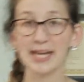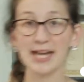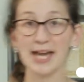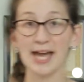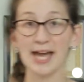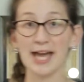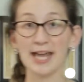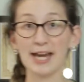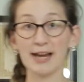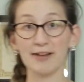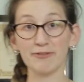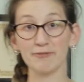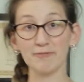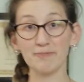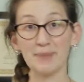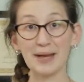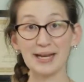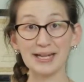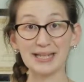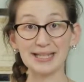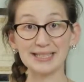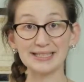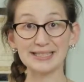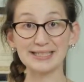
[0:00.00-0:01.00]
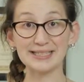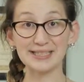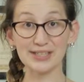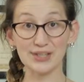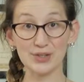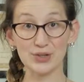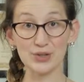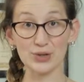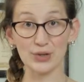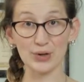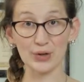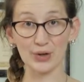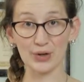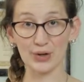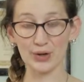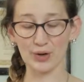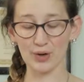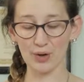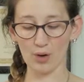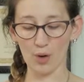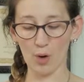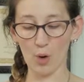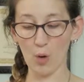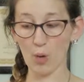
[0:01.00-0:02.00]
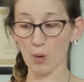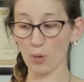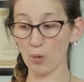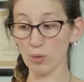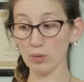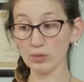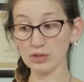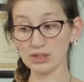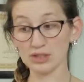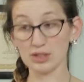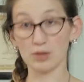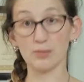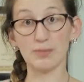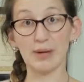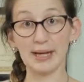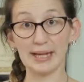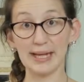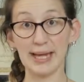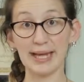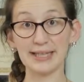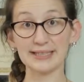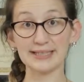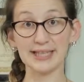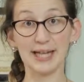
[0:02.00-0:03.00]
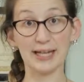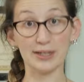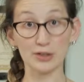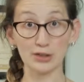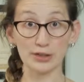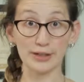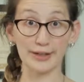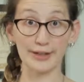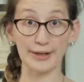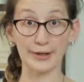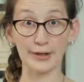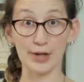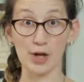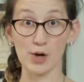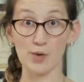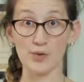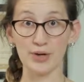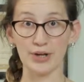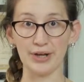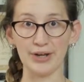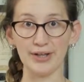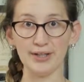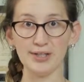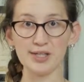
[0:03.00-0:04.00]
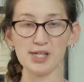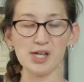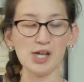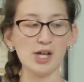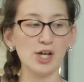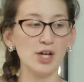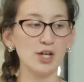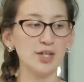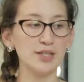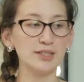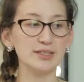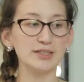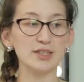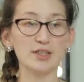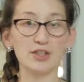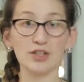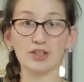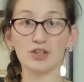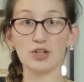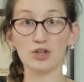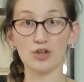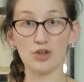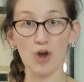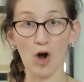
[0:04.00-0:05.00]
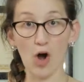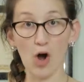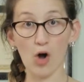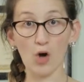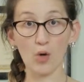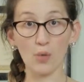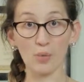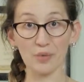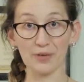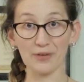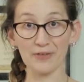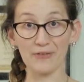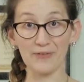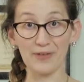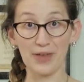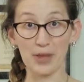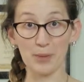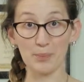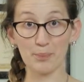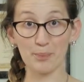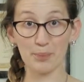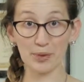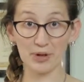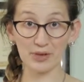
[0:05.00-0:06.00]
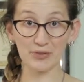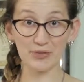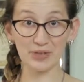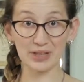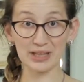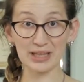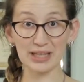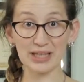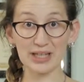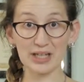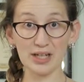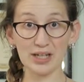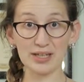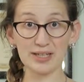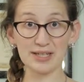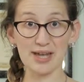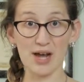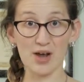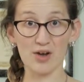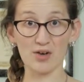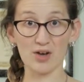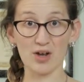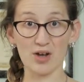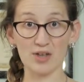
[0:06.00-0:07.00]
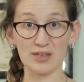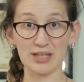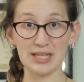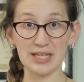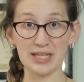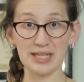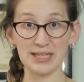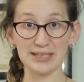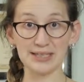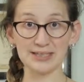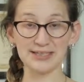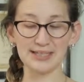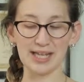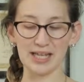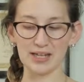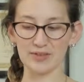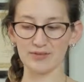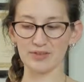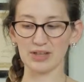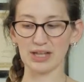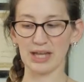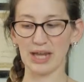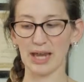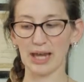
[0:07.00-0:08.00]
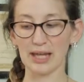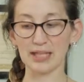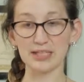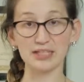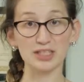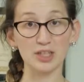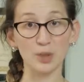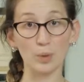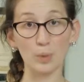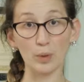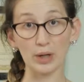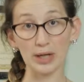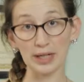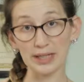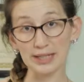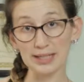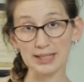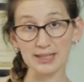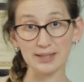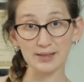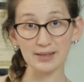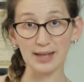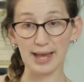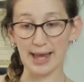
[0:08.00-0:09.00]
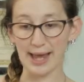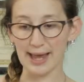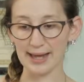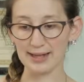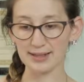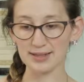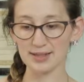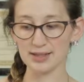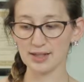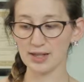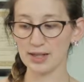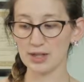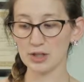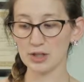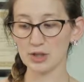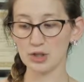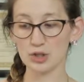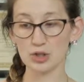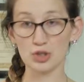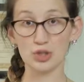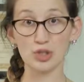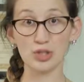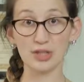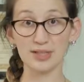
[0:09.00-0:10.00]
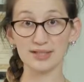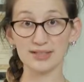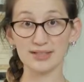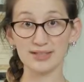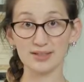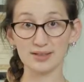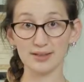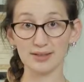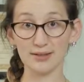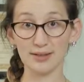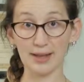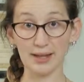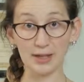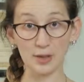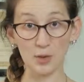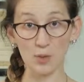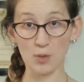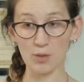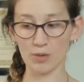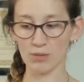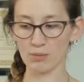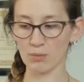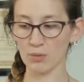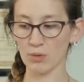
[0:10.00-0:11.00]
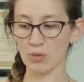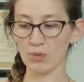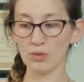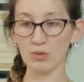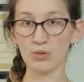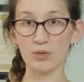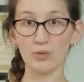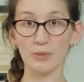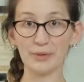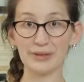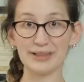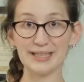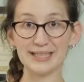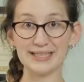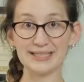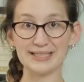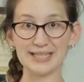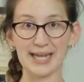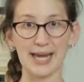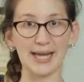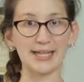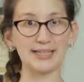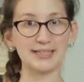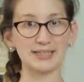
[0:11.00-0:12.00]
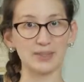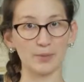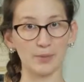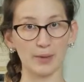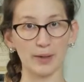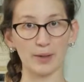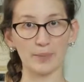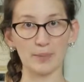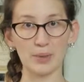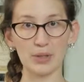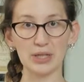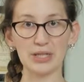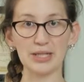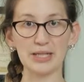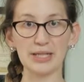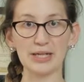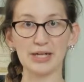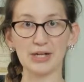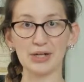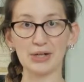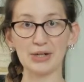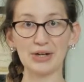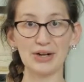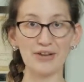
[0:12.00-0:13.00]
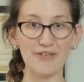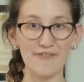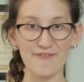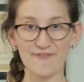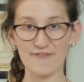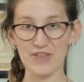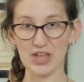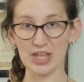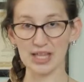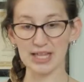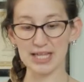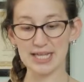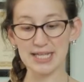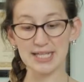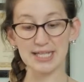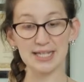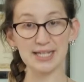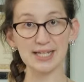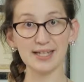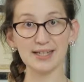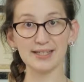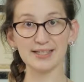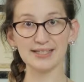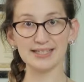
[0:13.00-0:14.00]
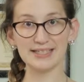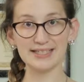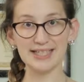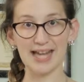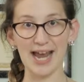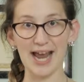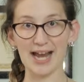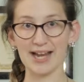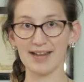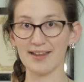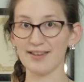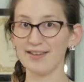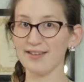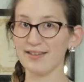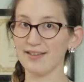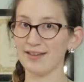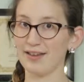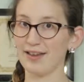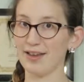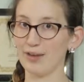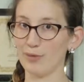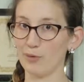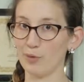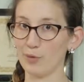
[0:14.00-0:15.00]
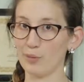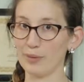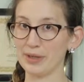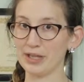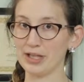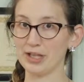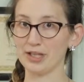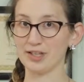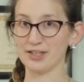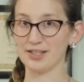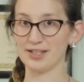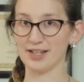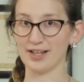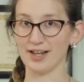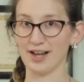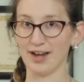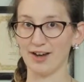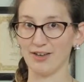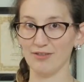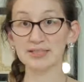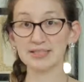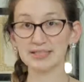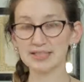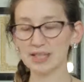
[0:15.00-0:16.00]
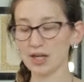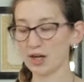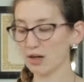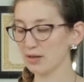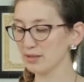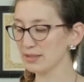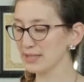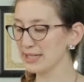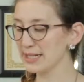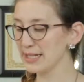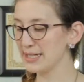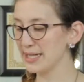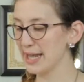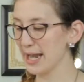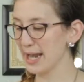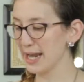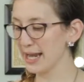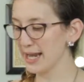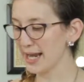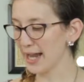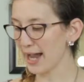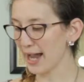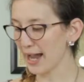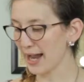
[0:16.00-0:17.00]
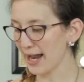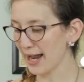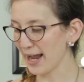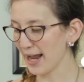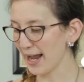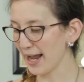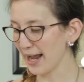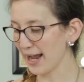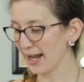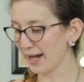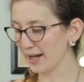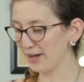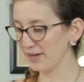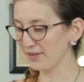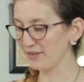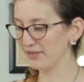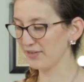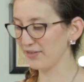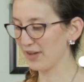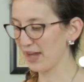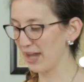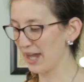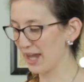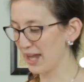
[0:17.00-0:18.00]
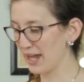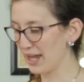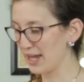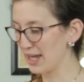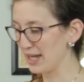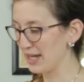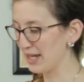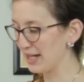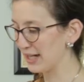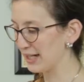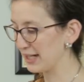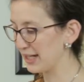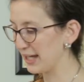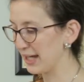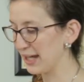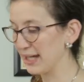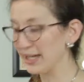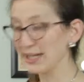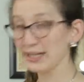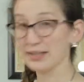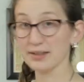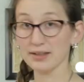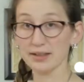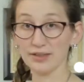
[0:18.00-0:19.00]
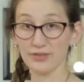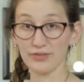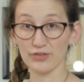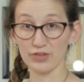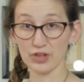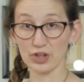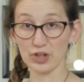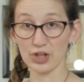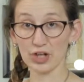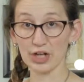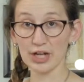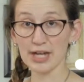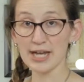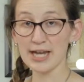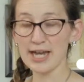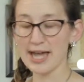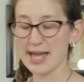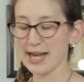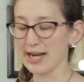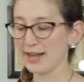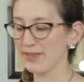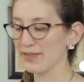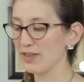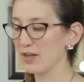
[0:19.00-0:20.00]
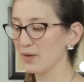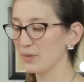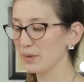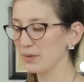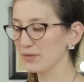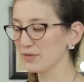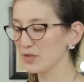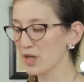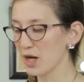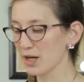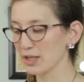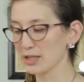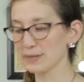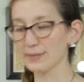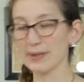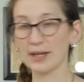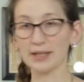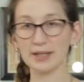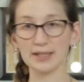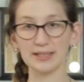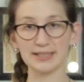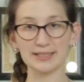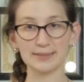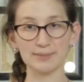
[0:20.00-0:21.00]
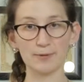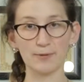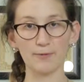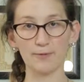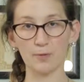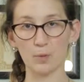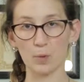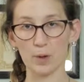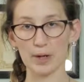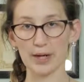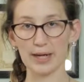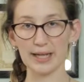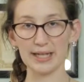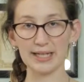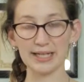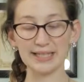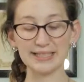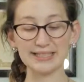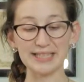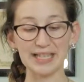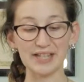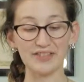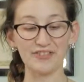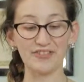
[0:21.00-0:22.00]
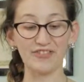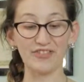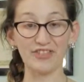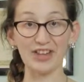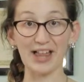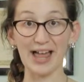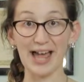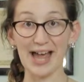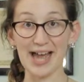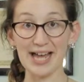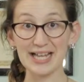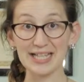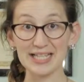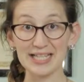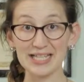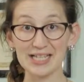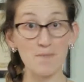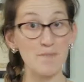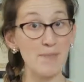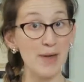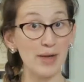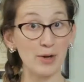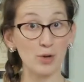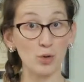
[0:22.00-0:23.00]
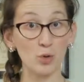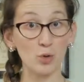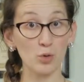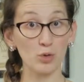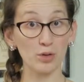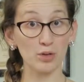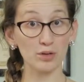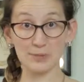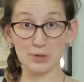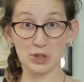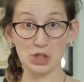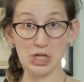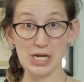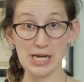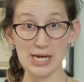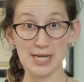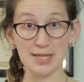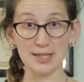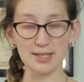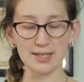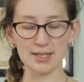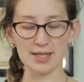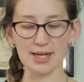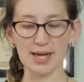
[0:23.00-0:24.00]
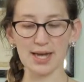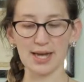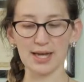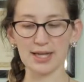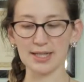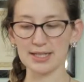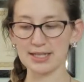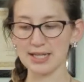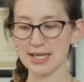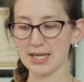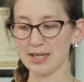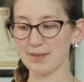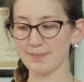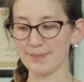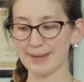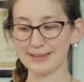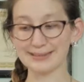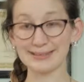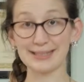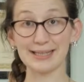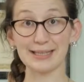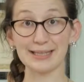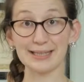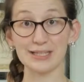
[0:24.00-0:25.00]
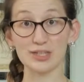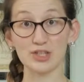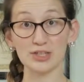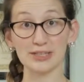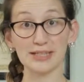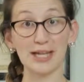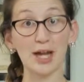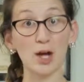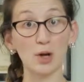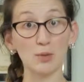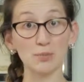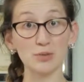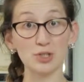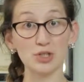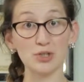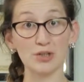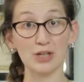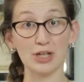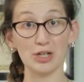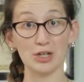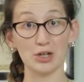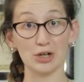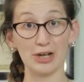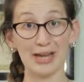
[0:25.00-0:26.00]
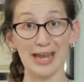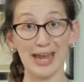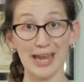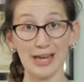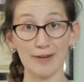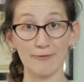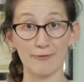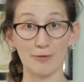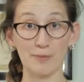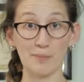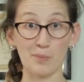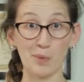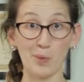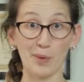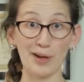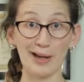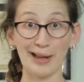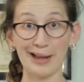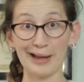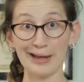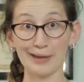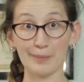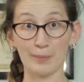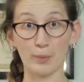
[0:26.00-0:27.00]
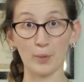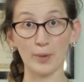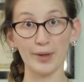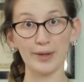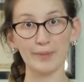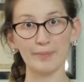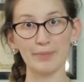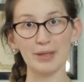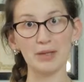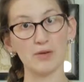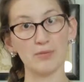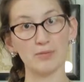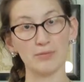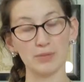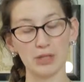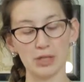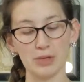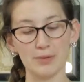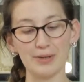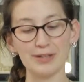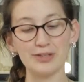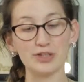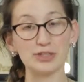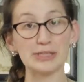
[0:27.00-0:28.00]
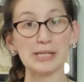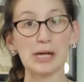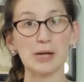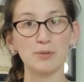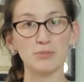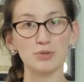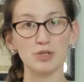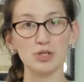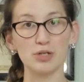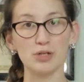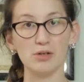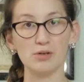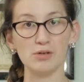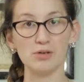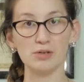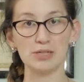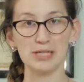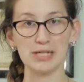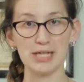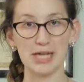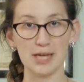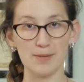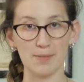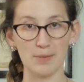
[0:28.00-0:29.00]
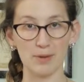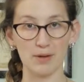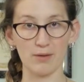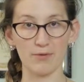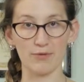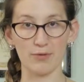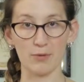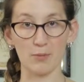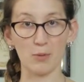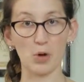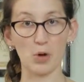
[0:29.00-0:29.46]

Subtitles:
And I've made a center hole so my cakes kind of look like a donut, so that the doll will fit perfectly down on the inside of the cake. So we're gonna act just like normal with these cakes. So we're gonna put it here, fill it, stack it, and we'll be good to go. So today I have a cake lifter, and I think we've talked about this before. It is a flat metal sheet, and it basically just helps you get your cake from point A to point B. You know, it just helps you to keep it from